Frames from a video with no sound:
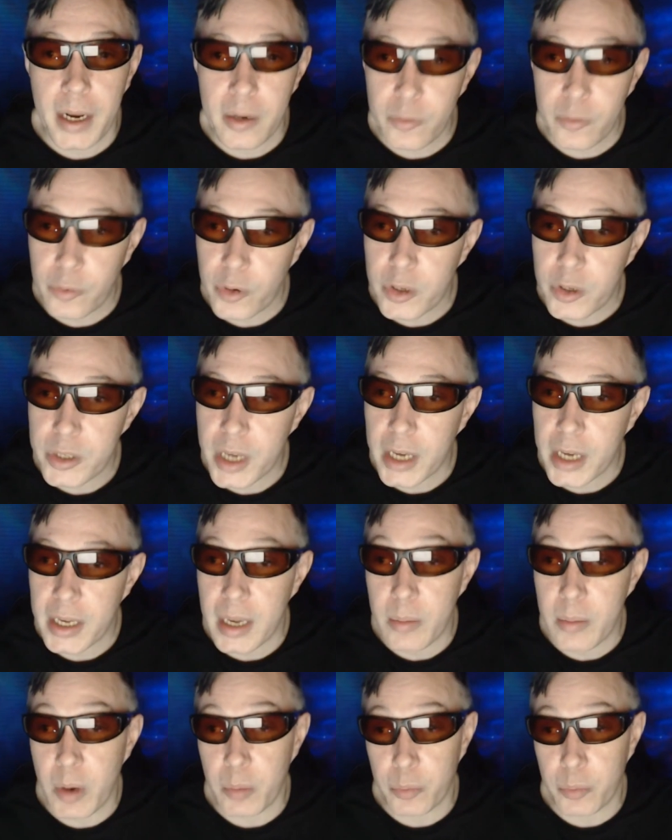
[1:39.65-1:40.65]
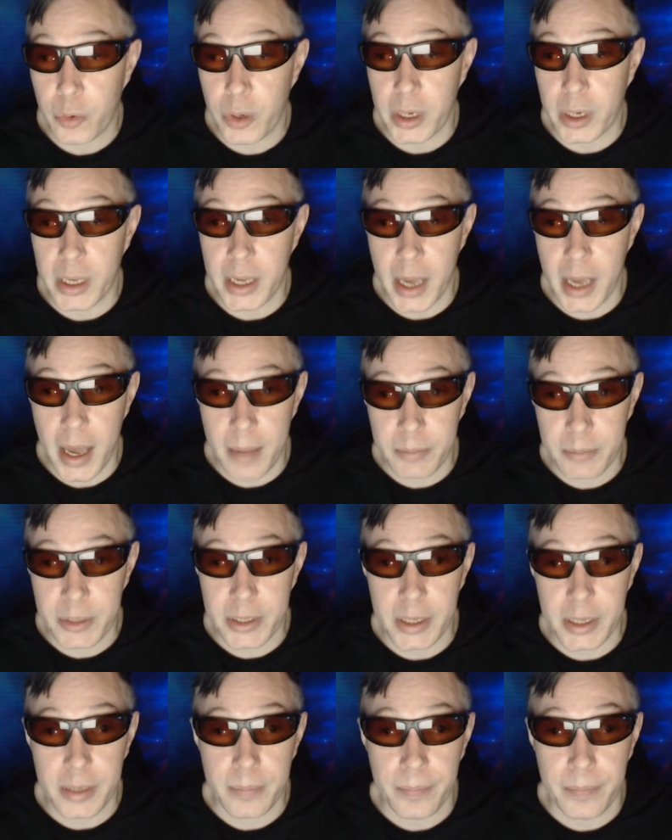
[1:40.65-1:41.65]
at first I came up pretty
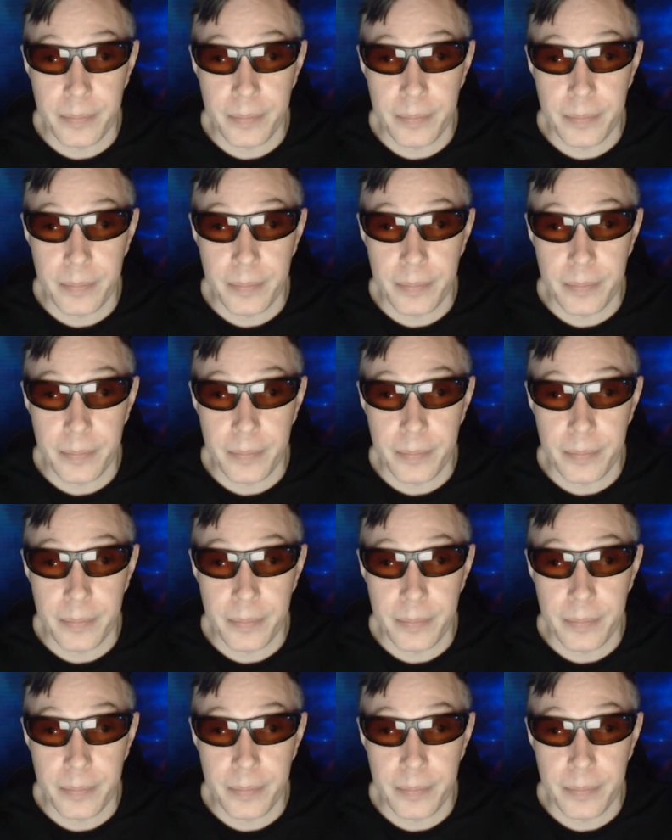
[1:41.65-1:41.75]
empty,